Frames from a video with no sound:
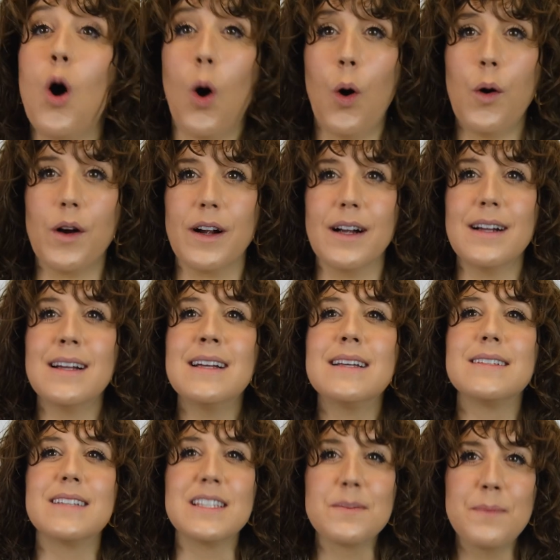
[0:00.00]
Or,
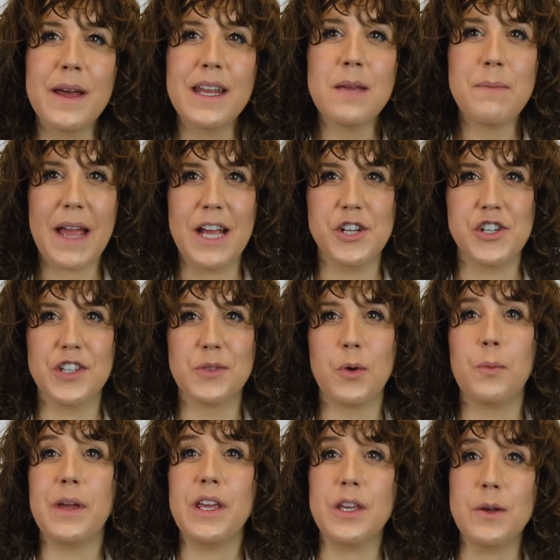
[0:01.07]
since many patients
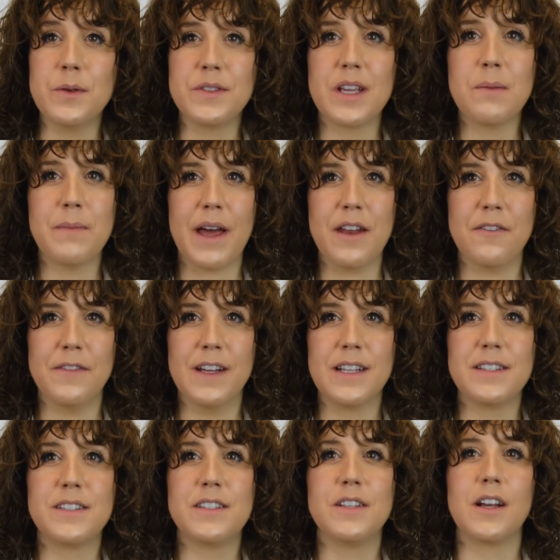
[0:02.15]
will be using
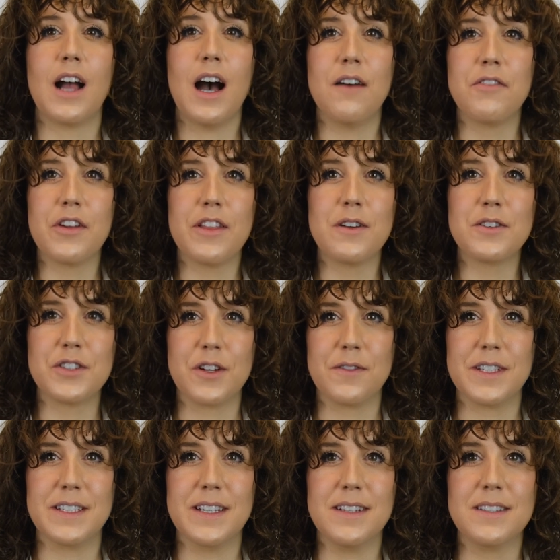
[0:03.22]
benefits to cover their
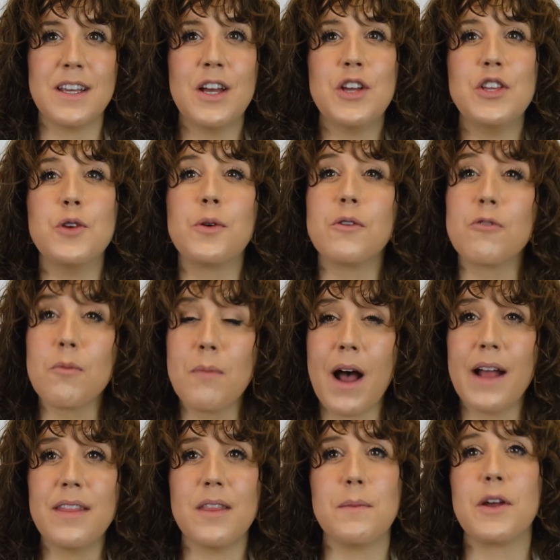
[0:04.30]
services, you can
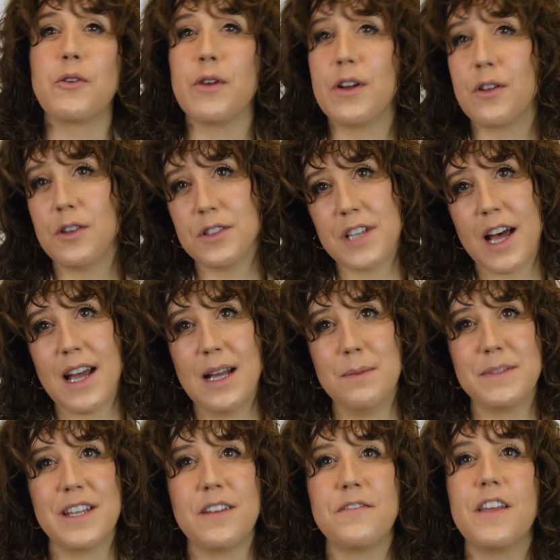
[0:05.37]
remind them at critical
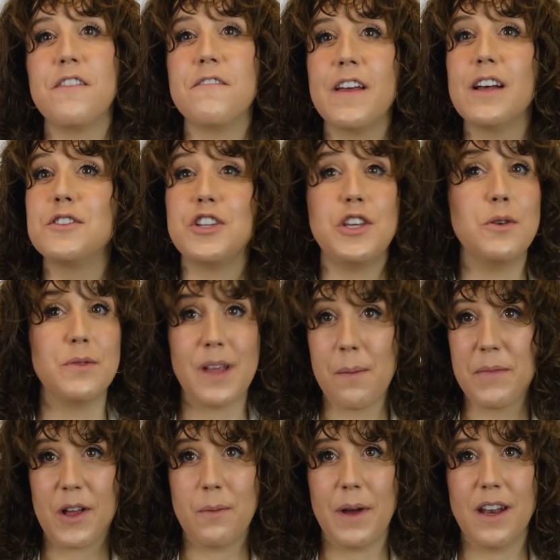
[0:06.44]
times that if they fail to use
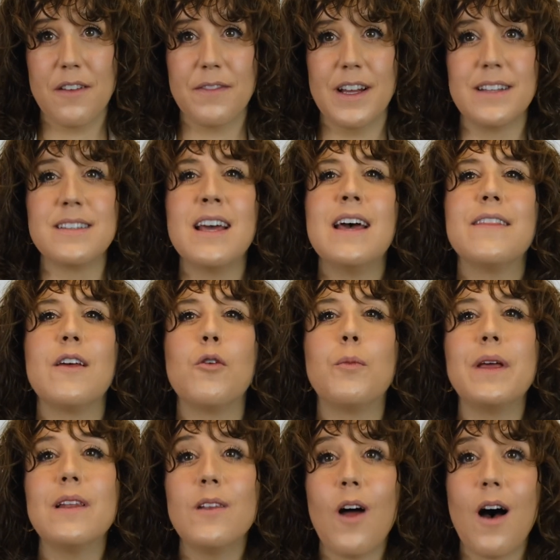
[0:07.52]
up their benefits, they will
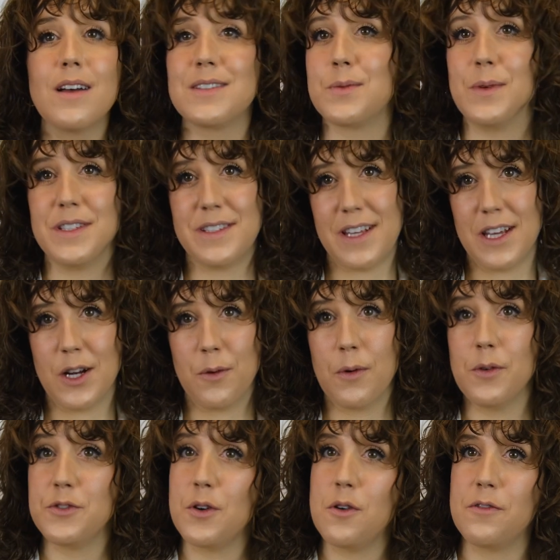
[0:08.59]
be lost once the year
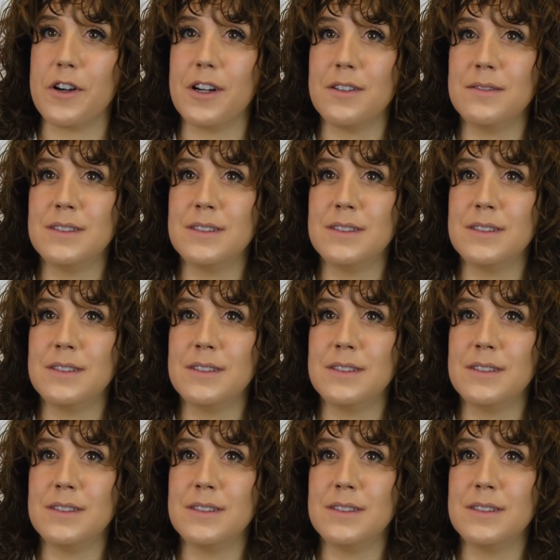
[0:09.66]
rolls over.